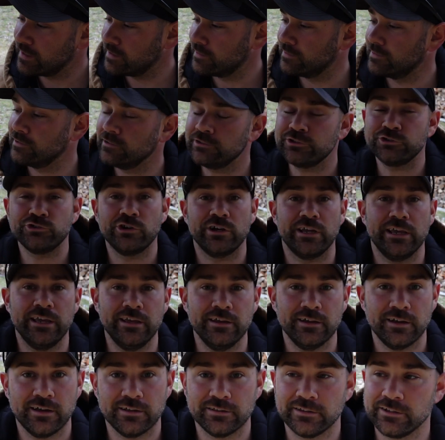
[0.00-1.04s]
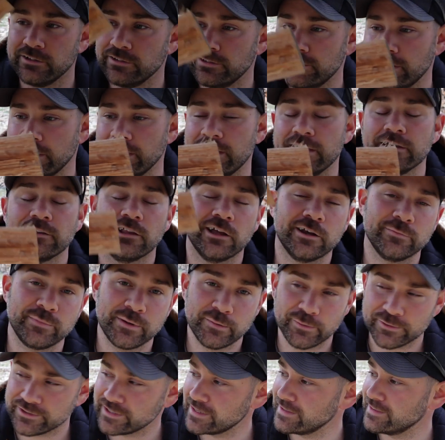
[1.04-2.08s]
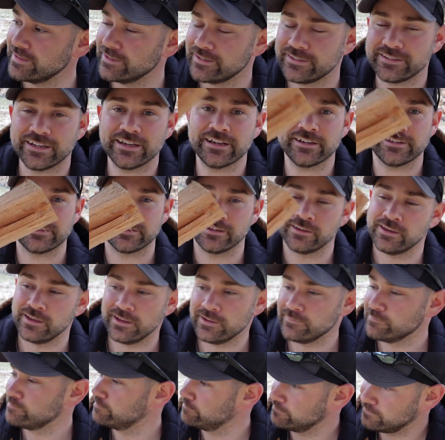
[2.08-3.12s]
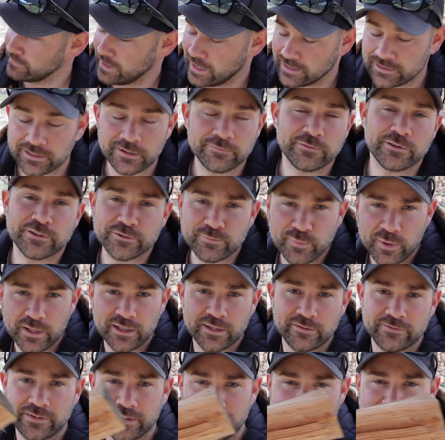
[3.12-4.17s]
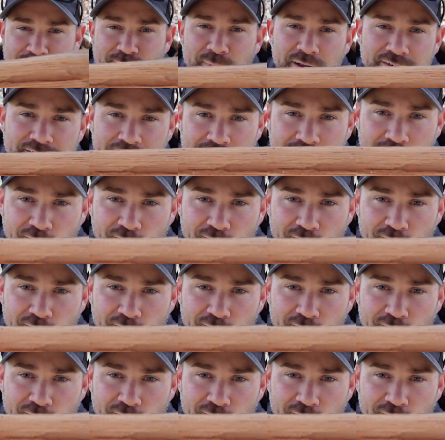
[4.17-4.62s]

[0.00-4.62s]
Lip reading: A little stringy, a little stinky. A lot of people say this stinks. I love the smell of it. It smells like